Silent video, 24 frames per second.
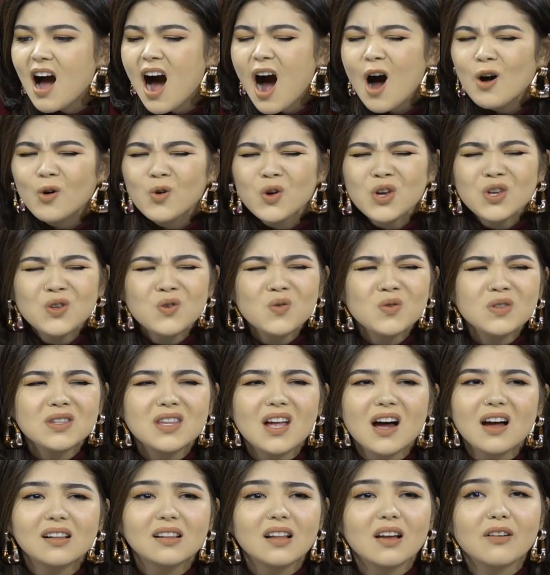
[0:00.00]
How can you
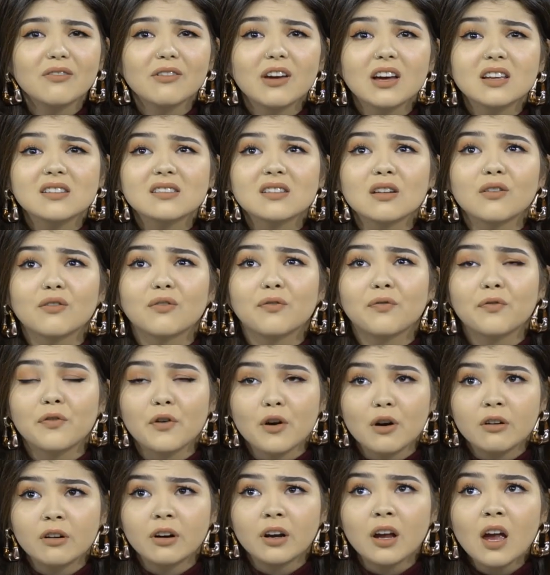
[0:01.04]
not love cats? They're
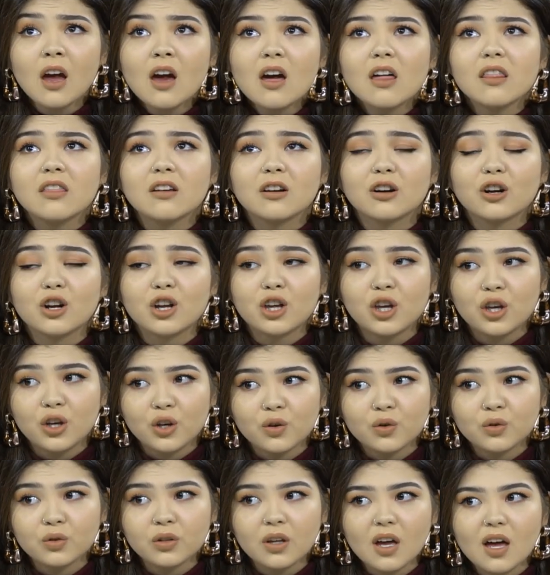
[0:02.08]
furry, they're
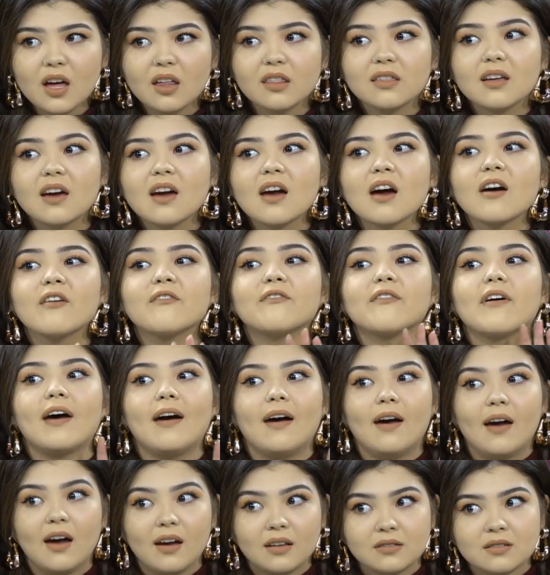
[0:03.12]
cute, and they have
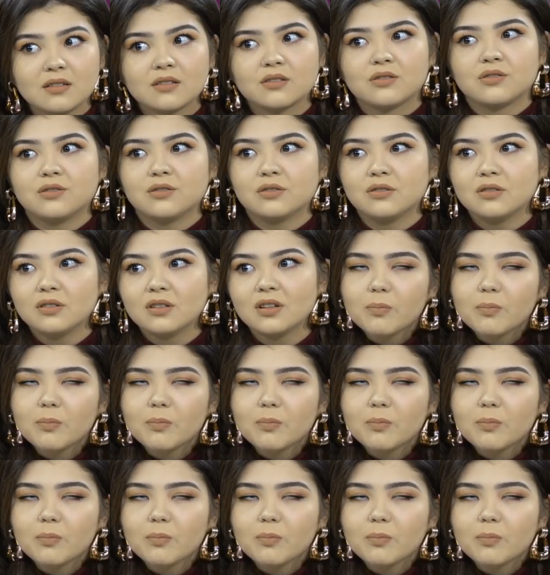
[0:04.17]
attitude.